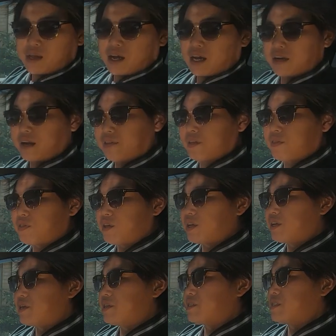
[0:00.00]
Another
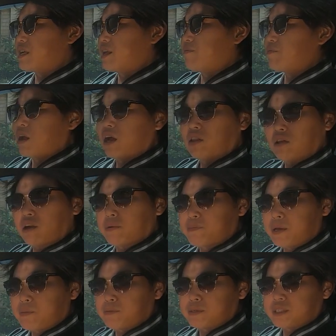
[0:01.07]
thing is that a lot of
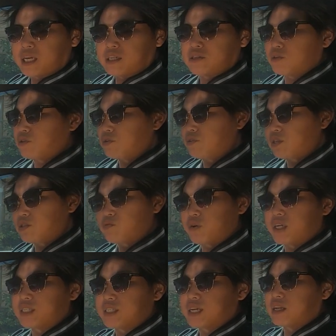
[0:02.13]
people tend to do this
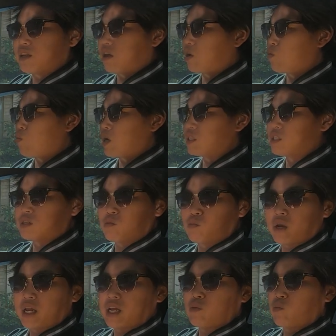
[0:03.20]
reset like once a
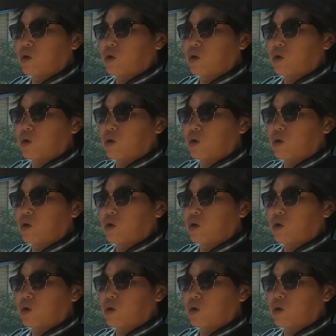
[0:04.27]
week,